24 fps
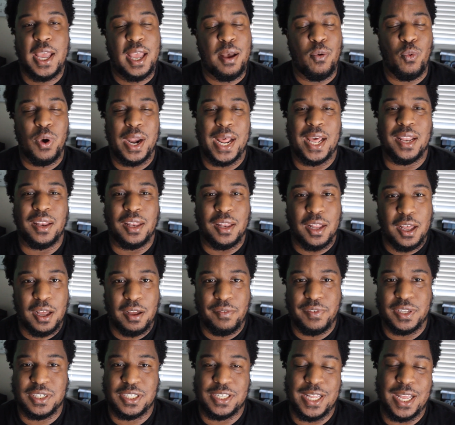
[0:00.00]
And what I
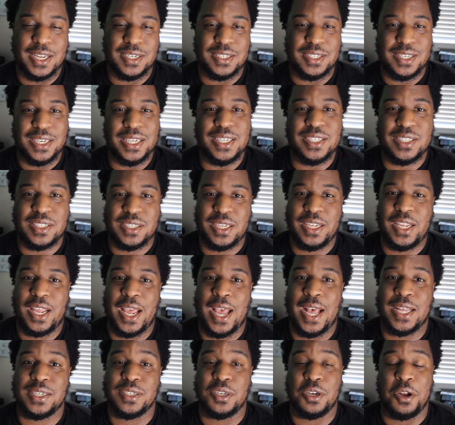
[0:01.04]
love is that DC
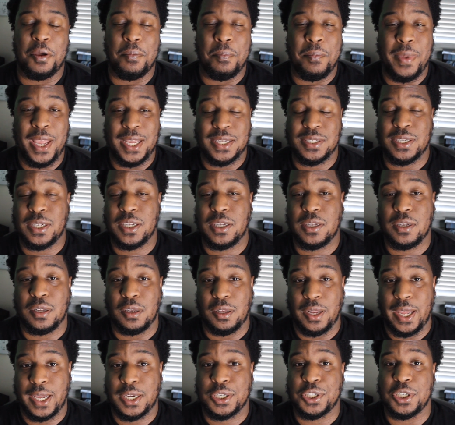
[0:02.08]
has an amazing
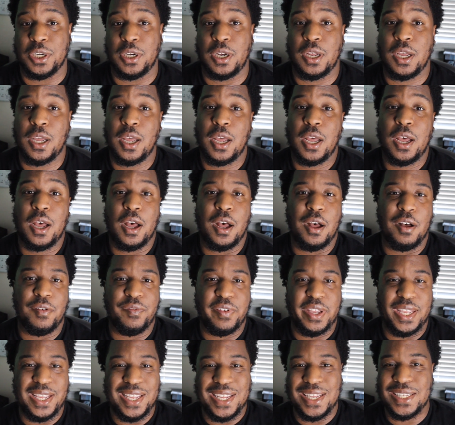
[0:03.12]
collection
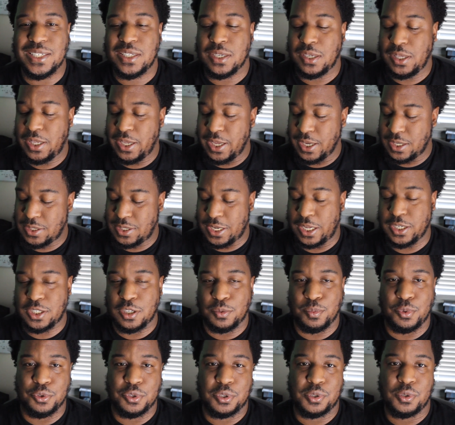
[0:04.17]
of easily
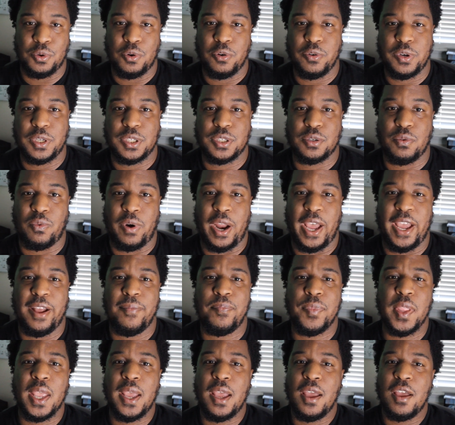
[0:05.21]
accessible stories, right?